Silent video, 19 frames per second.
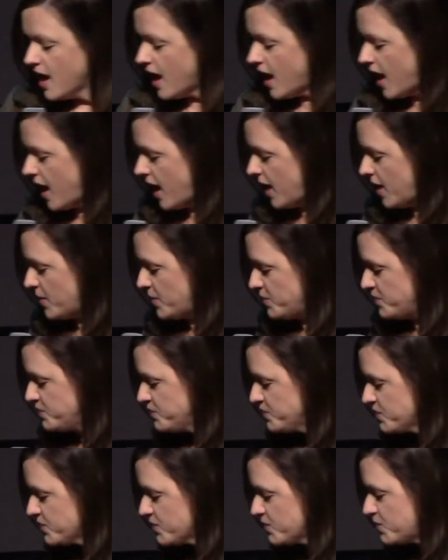
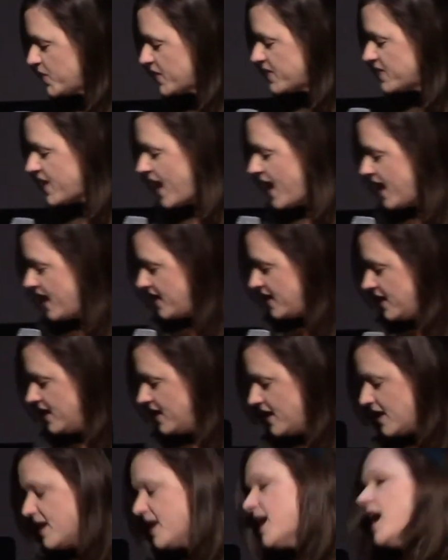But then
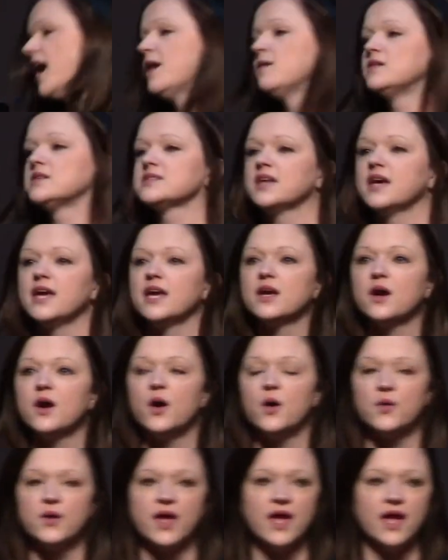I was like,
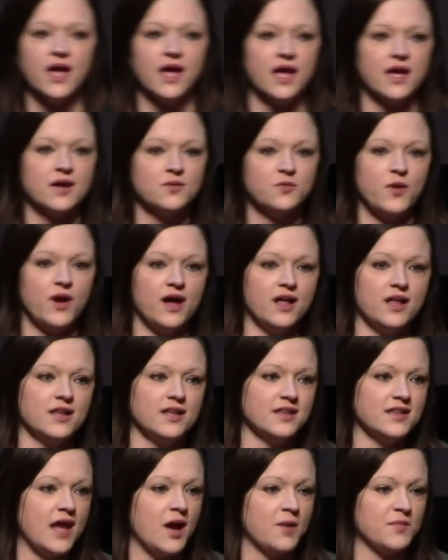okay,
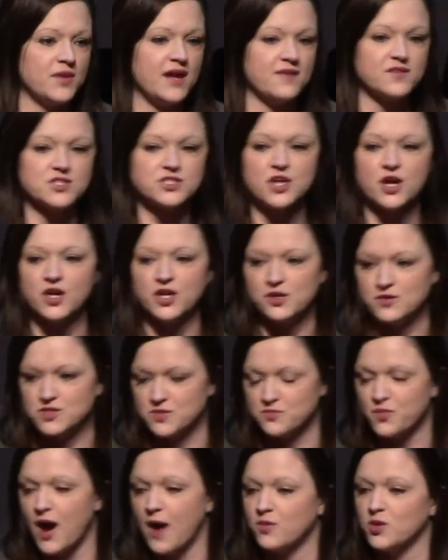well, now I'm going to have to start
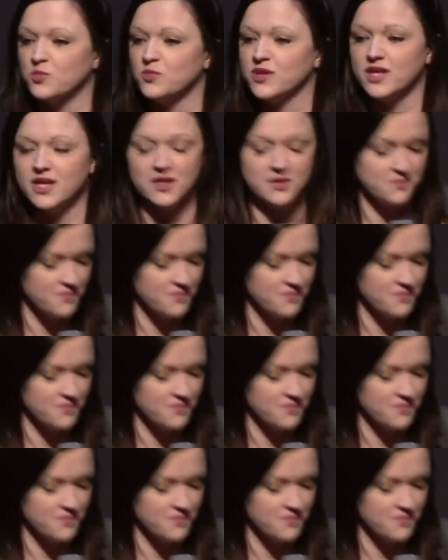using probably